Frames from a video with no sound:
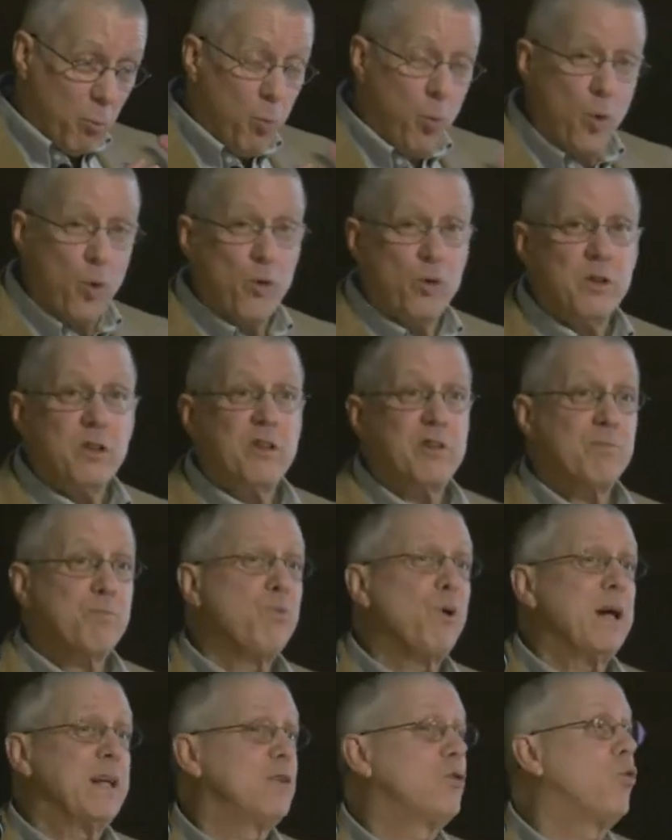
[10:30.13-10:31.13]
word
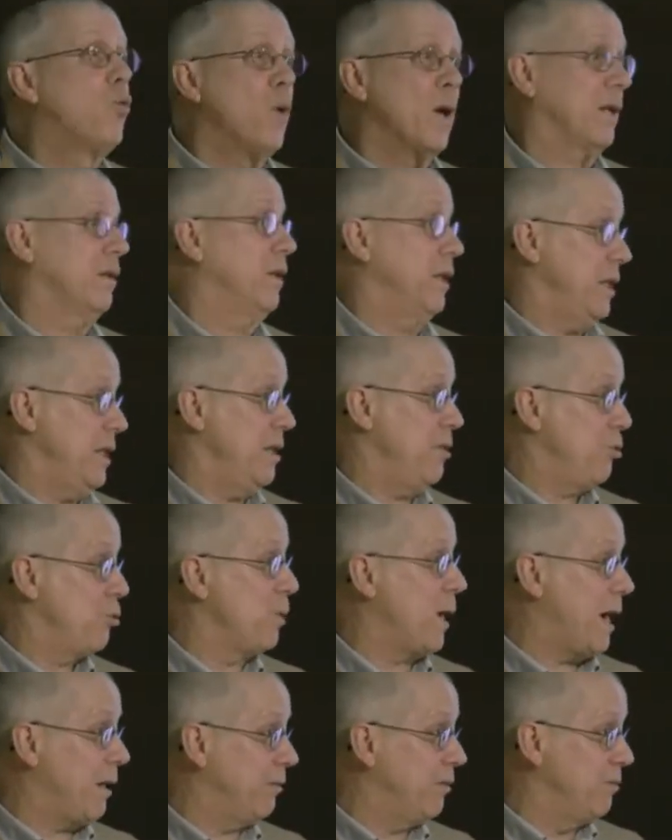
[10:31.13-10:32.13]
spread quickly
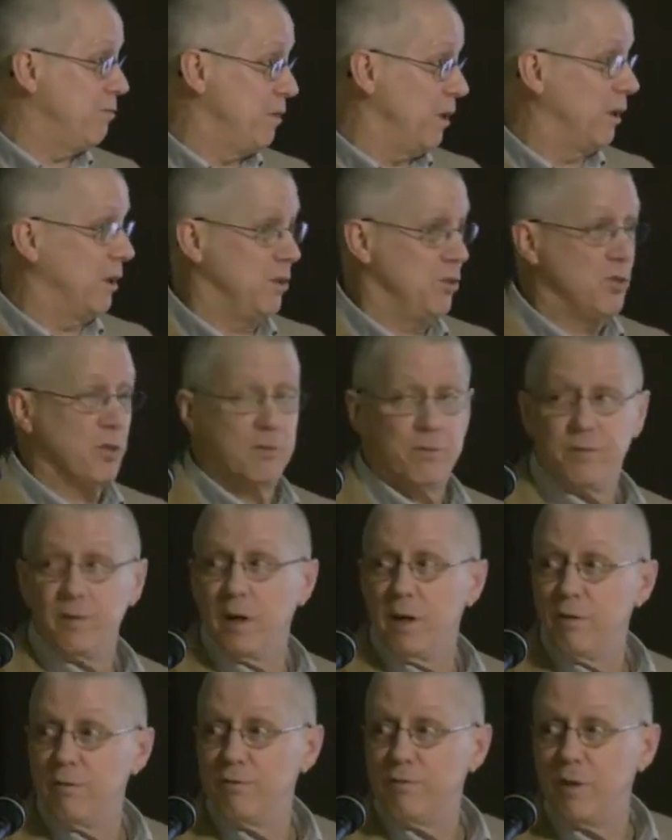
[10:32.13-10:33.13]
throughout the village of,
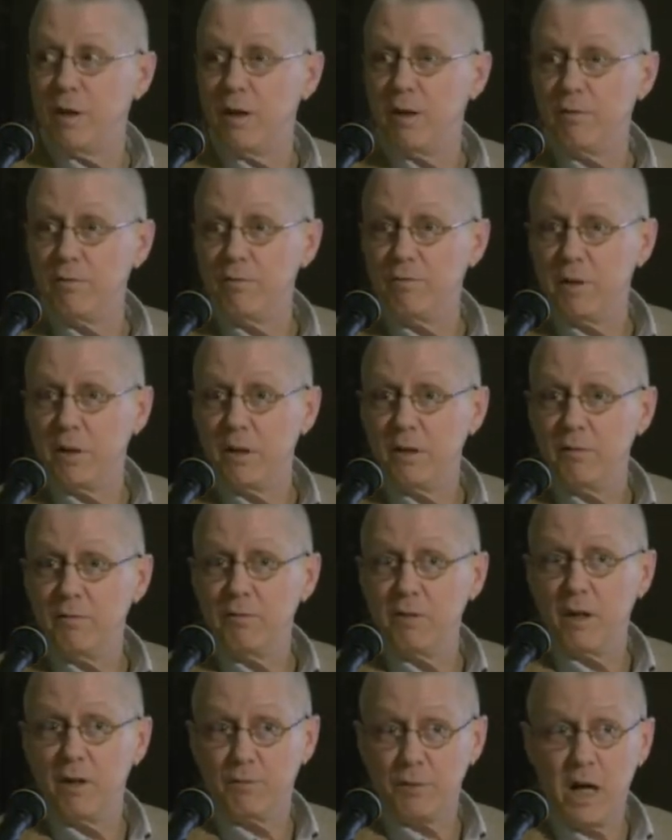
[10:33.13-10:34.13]
of,
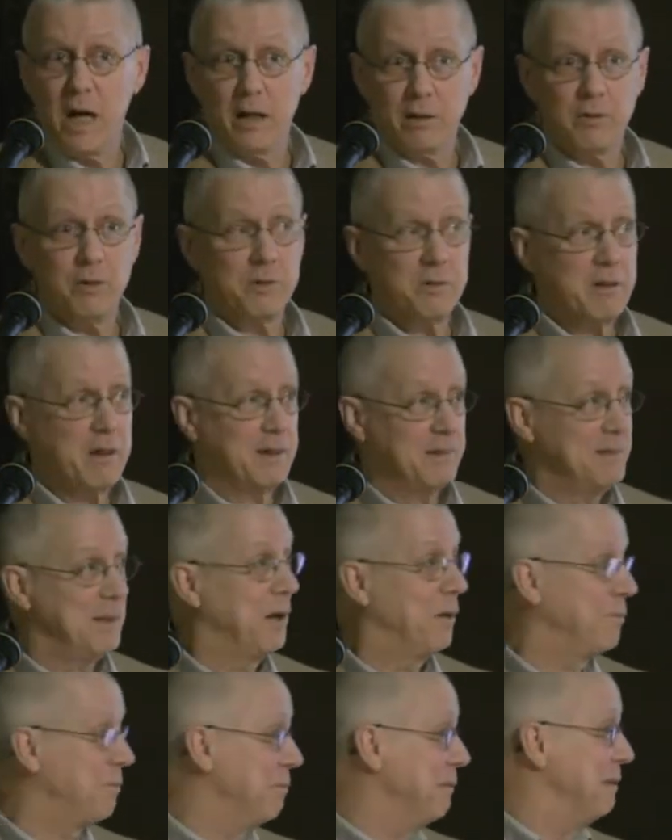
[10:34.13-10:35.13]
of, of, Concord that,
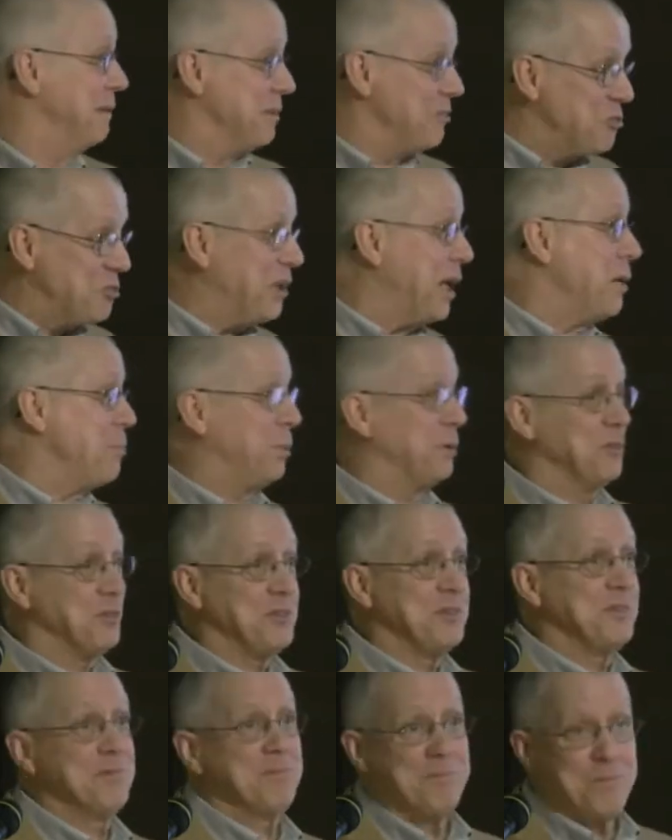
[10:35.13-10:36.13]
you know,
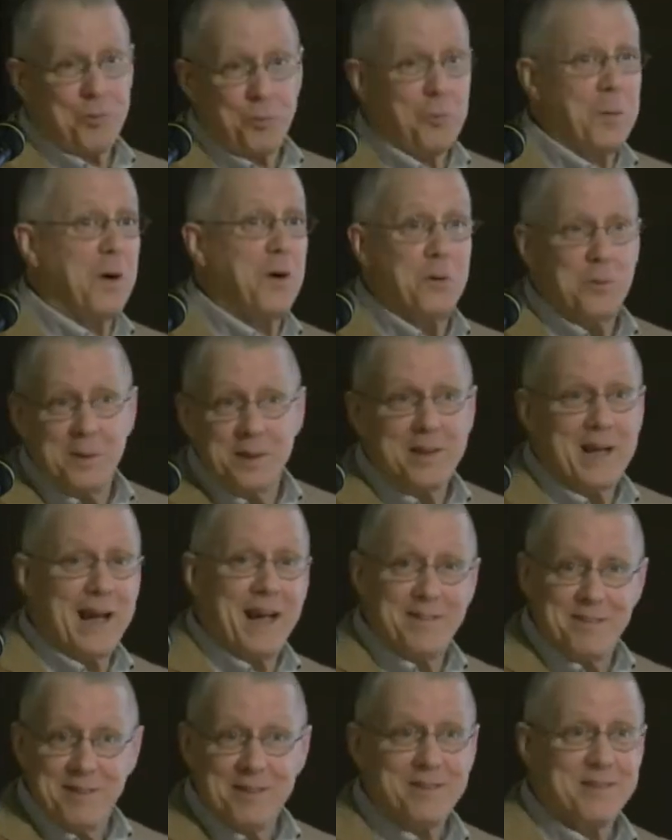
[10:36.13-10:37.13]
Staples and Thoreau had
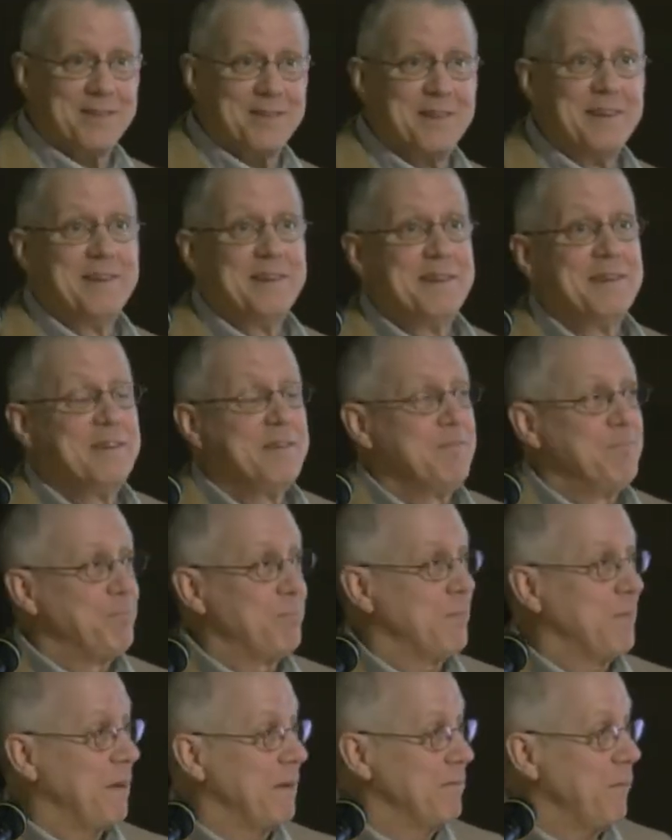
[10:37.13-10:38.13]
had this
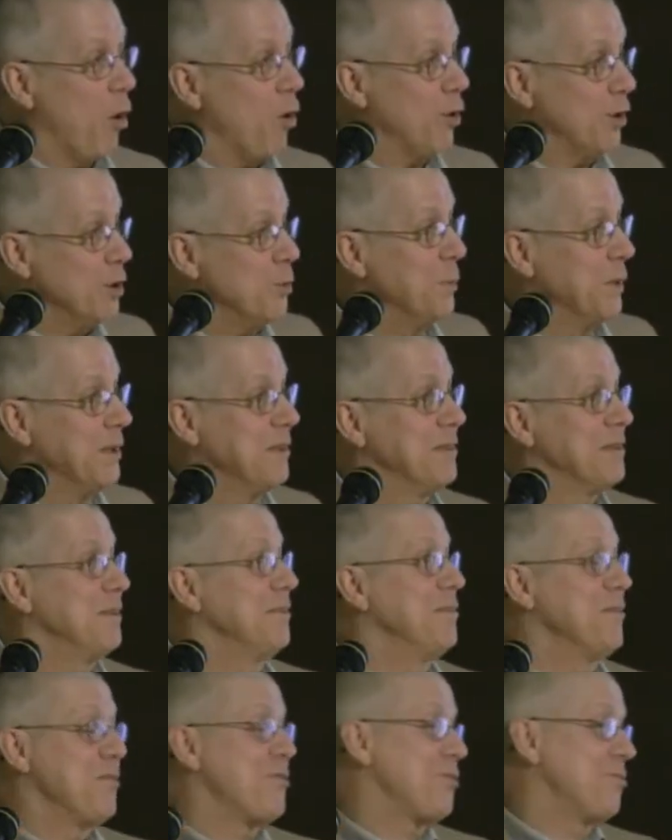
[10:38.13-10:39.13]
argument
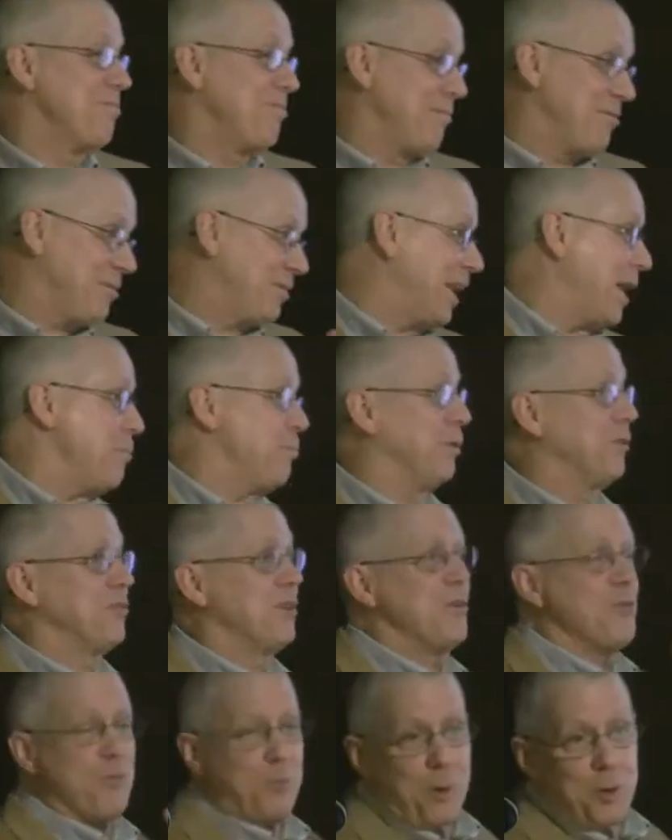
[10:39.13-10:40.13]
and Staples
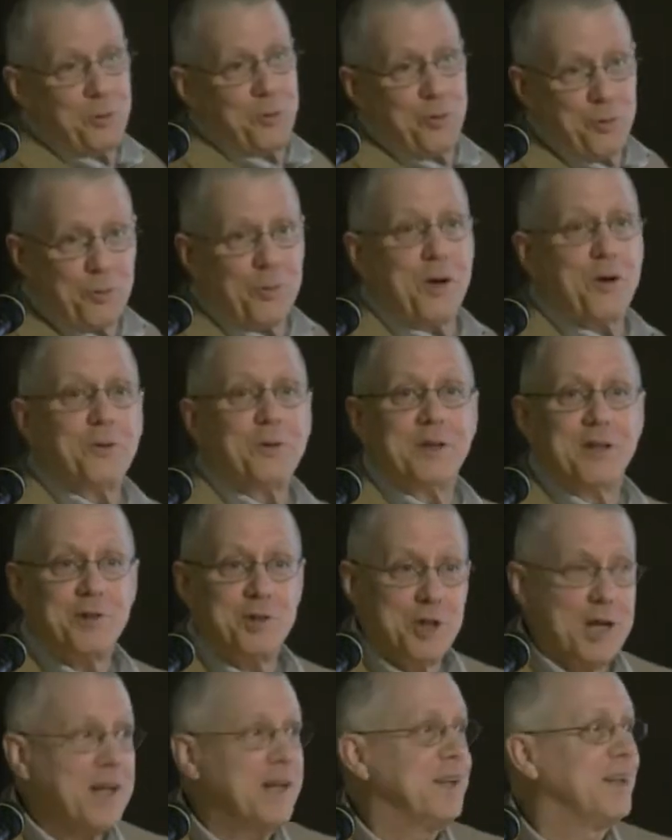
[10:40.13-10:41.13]
had thrown Thoreau into
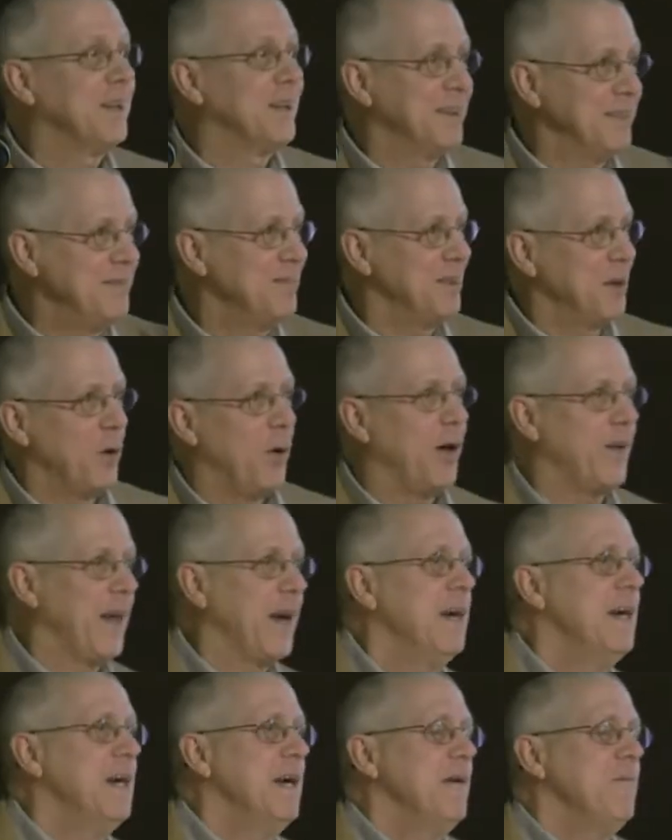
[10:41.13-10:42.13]
jail and, you know, all that.